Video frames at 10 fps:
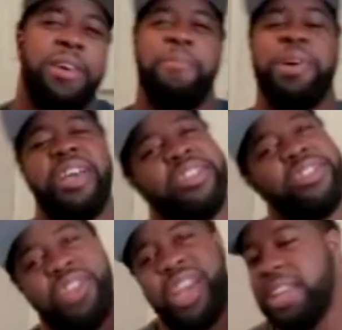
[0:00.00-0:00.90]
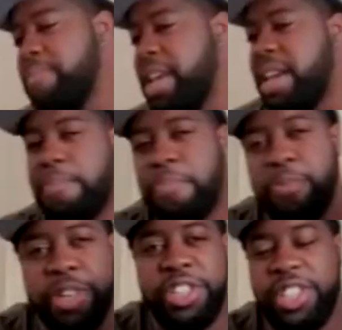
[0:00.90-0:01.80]
But, Jay, man,
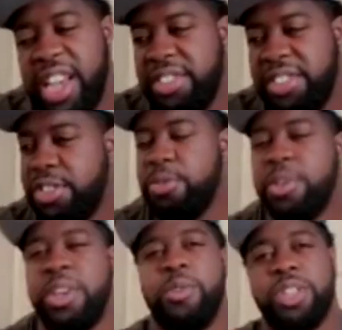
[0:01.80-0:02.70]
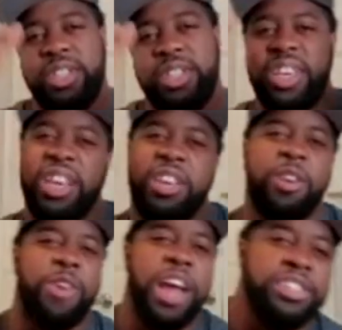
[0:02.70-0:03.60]
appreciate you. Once again,
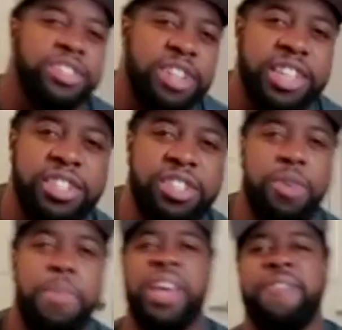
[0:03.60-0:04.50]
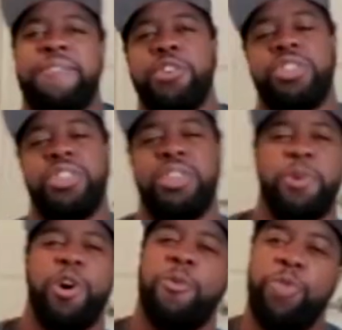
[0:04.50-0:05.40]
congratulations on making first team
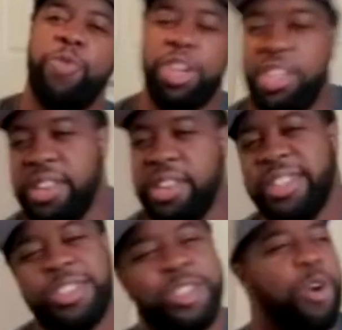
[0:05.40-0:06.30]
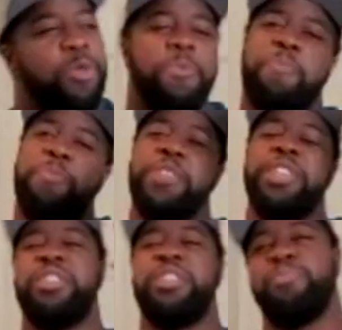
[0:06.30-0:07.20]
All-Rookie. So,
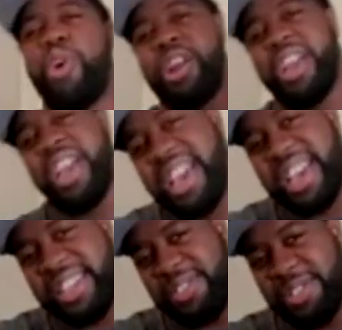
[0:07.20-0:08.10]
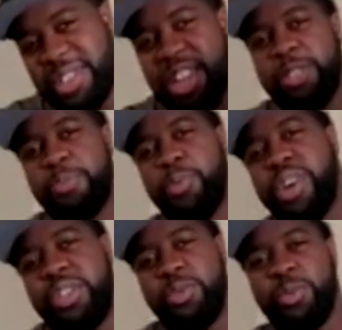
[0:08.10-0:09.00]
this is Mark Haynes, Clutch
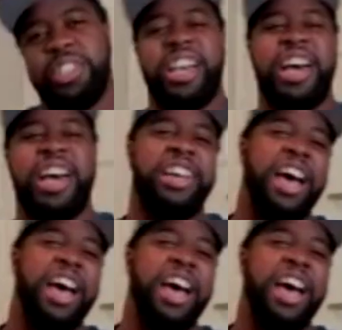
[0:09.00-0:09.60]
Points. We're signing